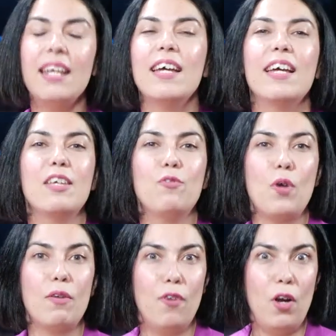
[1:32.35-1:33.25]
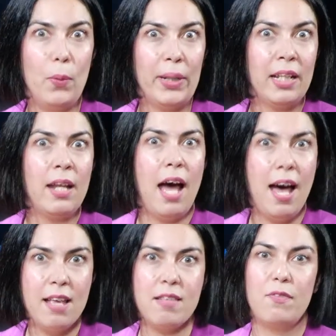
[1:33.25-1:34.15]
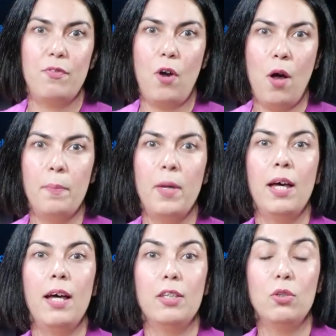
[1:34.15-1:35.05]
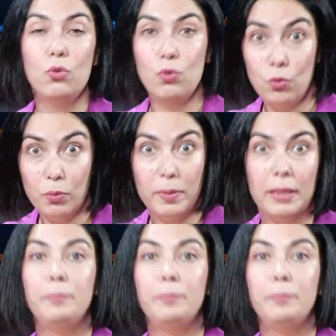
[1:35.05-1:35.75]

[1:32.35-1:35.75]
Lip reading: If you are following us from YouTube